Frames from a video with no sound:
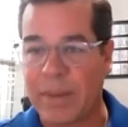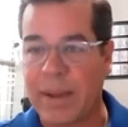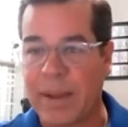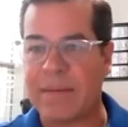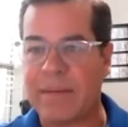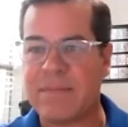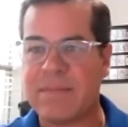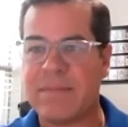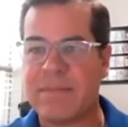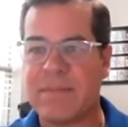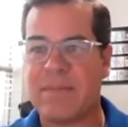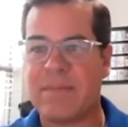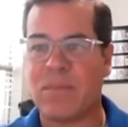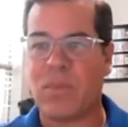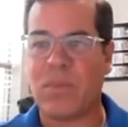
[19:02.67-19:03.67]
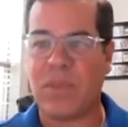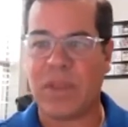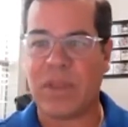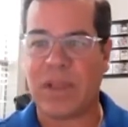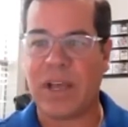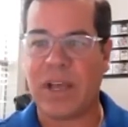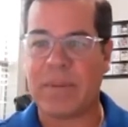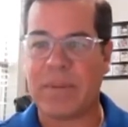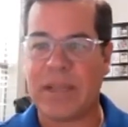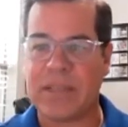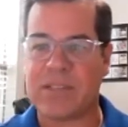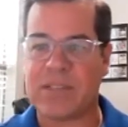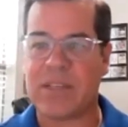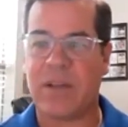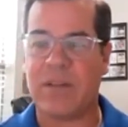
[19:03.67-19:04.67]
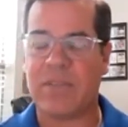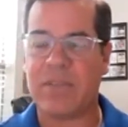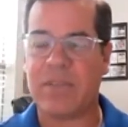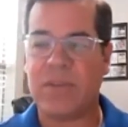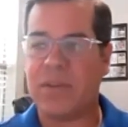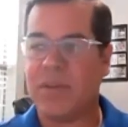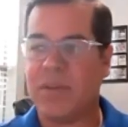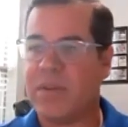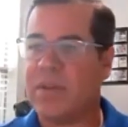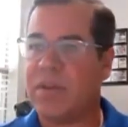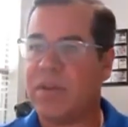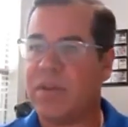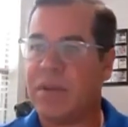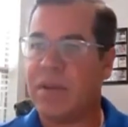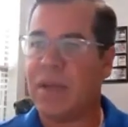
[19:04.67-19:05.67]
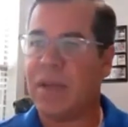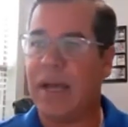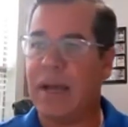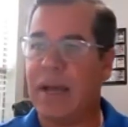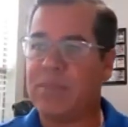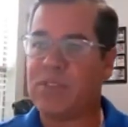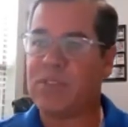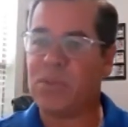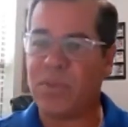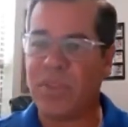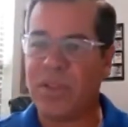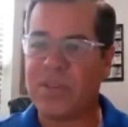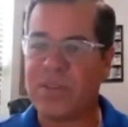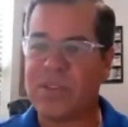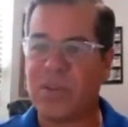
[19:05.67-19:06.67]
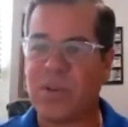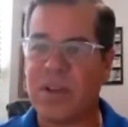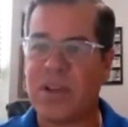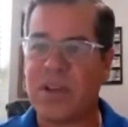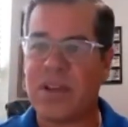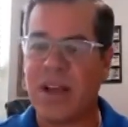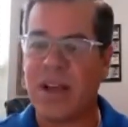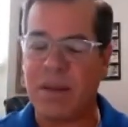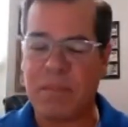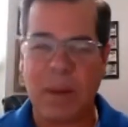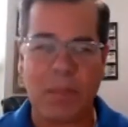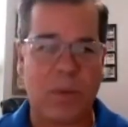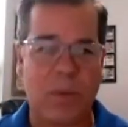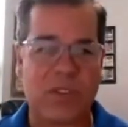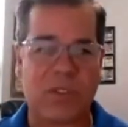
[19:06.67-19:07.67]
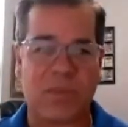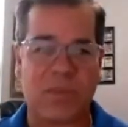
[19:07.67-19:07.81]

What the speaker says: about the company itself. So come up with